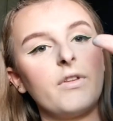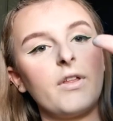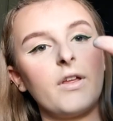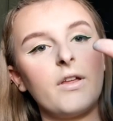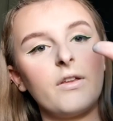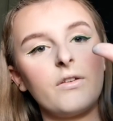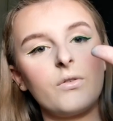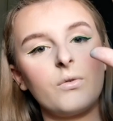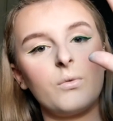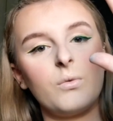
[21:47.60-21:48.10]

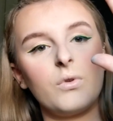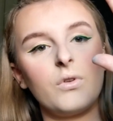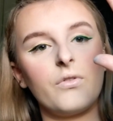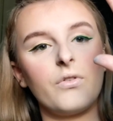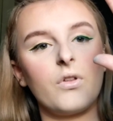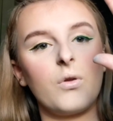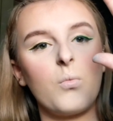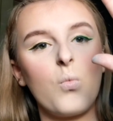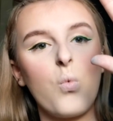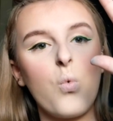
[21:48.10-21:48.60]
There's all
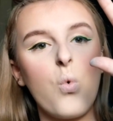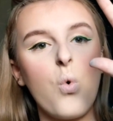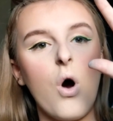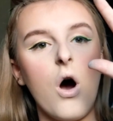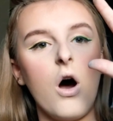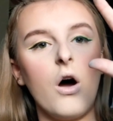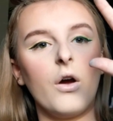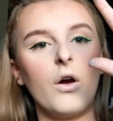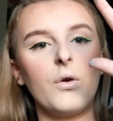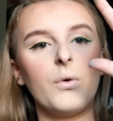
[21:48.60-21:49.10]
of them,
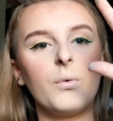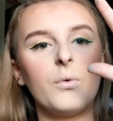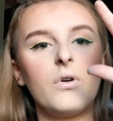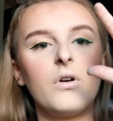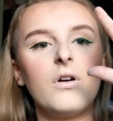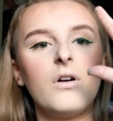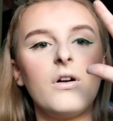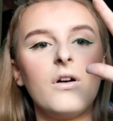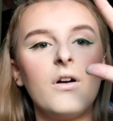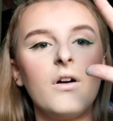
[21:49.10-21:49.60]
whoa!
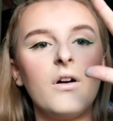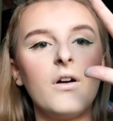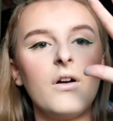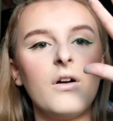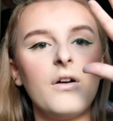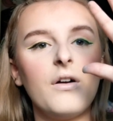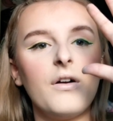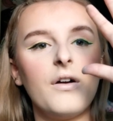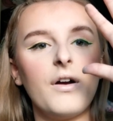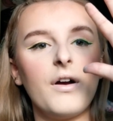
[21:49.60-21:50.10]

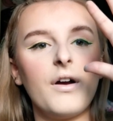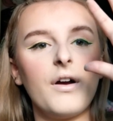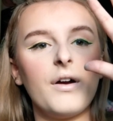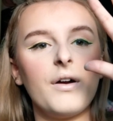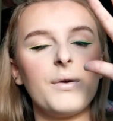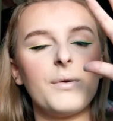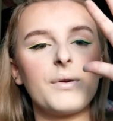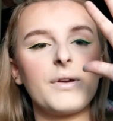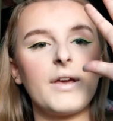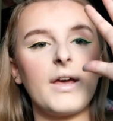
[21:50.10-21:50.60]

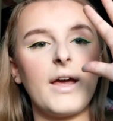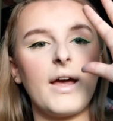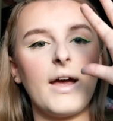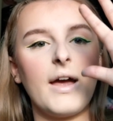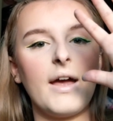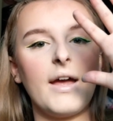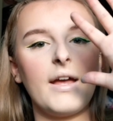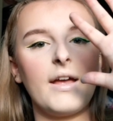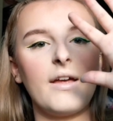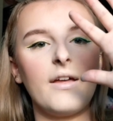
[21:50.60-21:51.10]

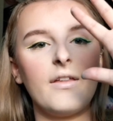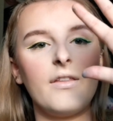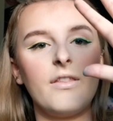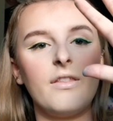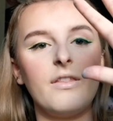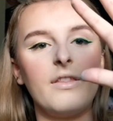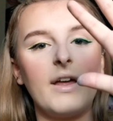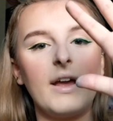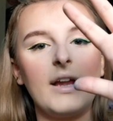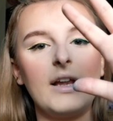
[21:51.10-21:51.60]
Okay,
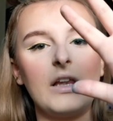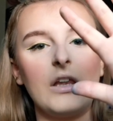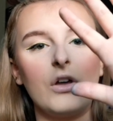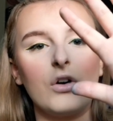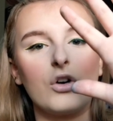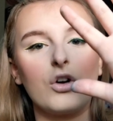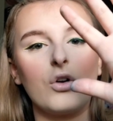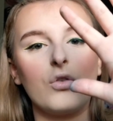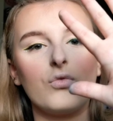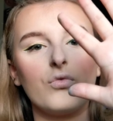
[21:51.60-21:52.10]
they
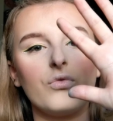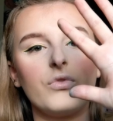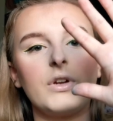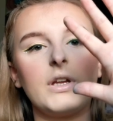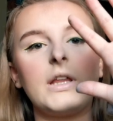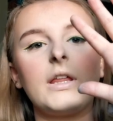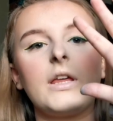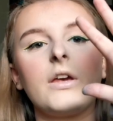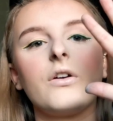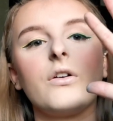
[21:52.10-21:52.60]
look
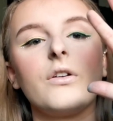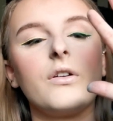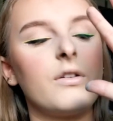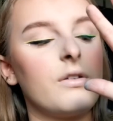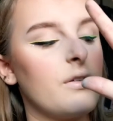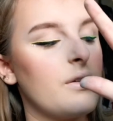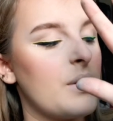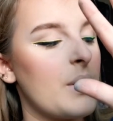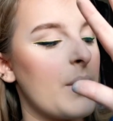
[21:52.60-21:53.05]
really good.